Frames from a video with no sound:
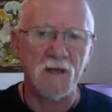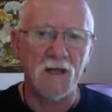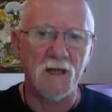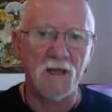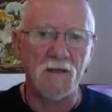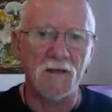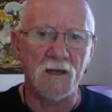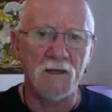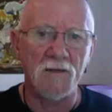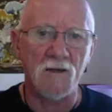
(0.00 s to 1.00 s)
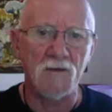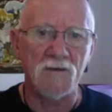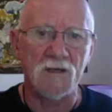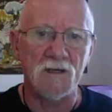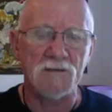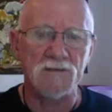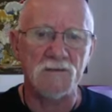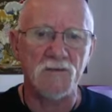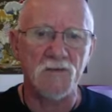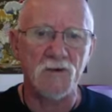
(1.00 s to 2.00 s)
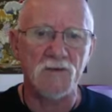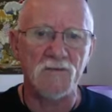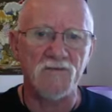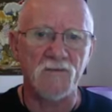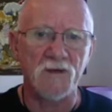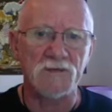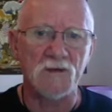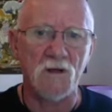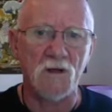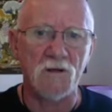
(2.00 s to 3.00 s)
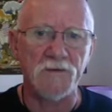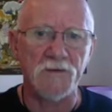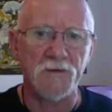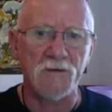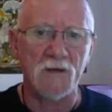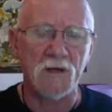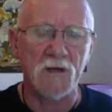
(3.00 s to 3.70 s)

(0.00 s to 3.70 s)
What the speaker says: And I know that it's important for us all to